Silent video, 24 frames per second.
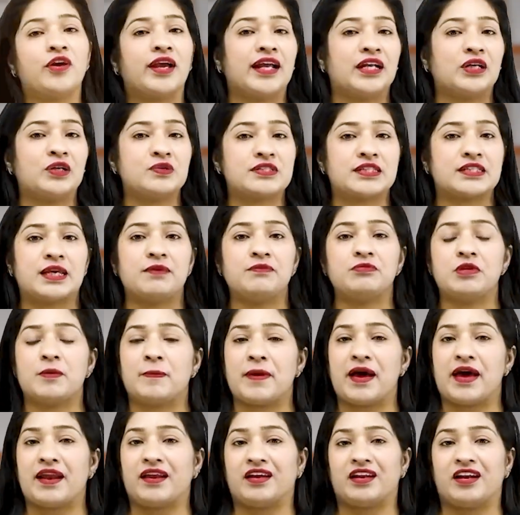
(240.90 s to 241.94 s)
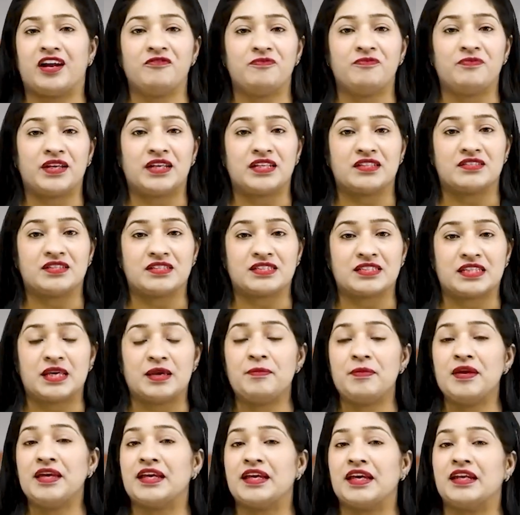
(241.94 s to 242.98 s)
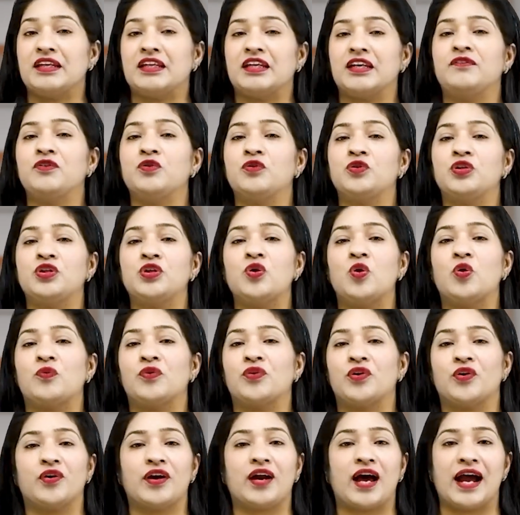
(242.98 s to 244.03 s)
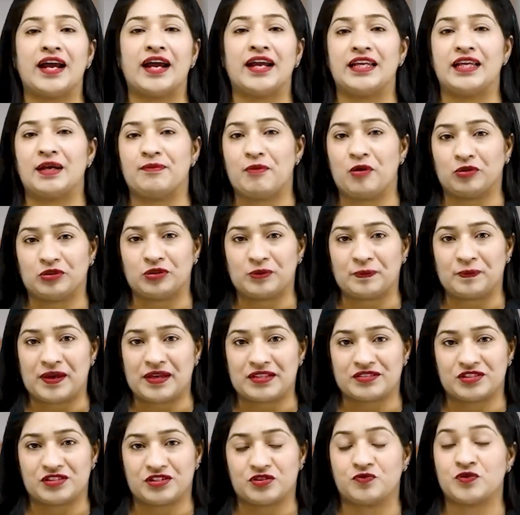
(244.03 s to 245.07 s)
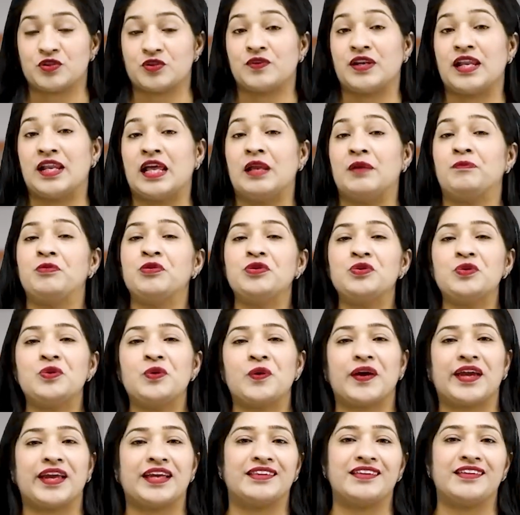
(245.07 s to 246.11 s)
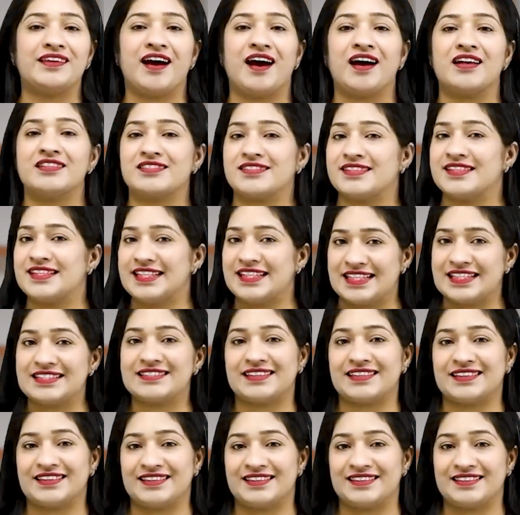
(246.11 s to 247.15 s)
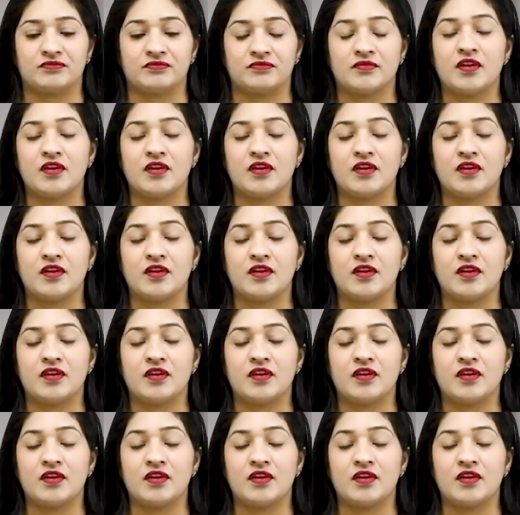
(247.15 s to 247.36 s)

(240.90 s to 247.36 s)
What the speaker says: forget to skim the paragraph, because the skimming can give you the overall idea about the passage, which will help you to locate the answer easily.